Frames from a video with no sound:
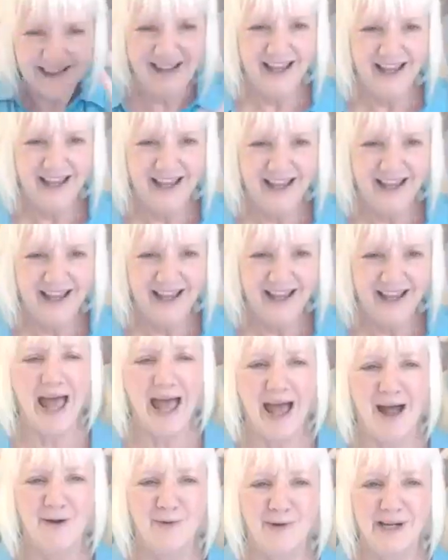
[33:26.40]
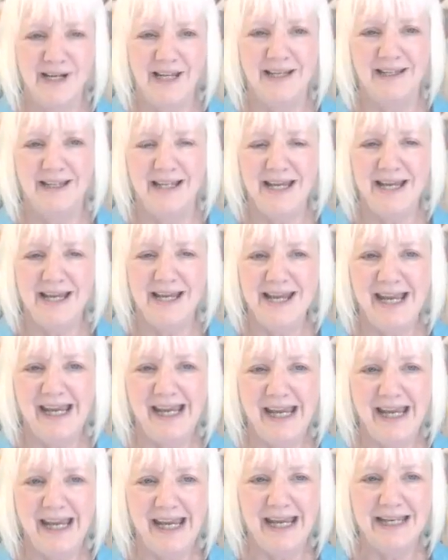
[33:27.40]
Like, wow, what do you think you
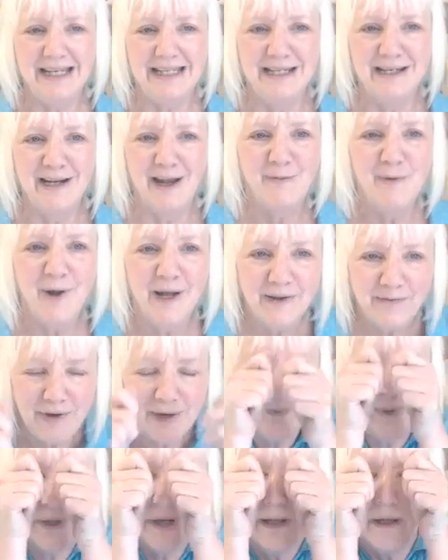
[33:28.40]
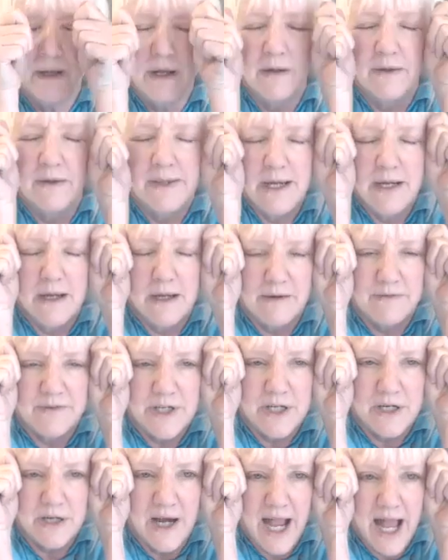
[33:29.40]
need? What if we put a little thing over
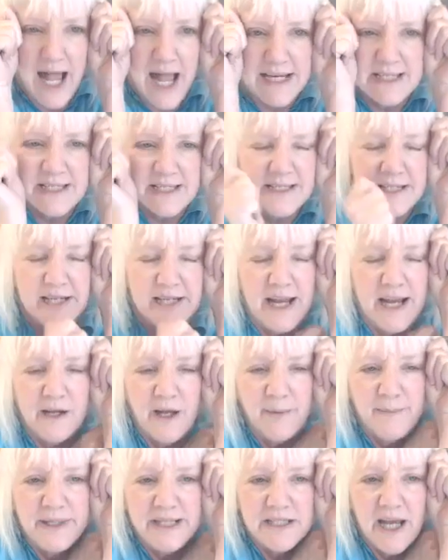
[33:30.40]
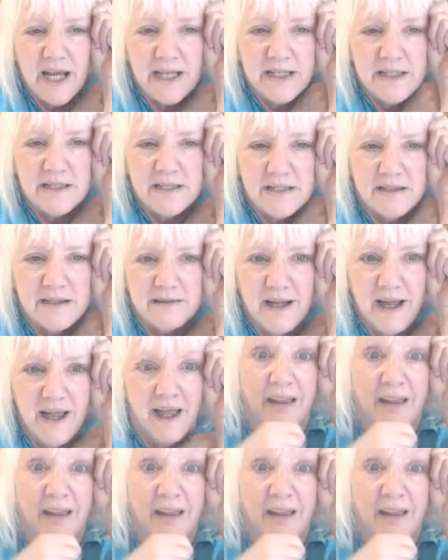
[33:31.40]
your eyes and then I come and touch you?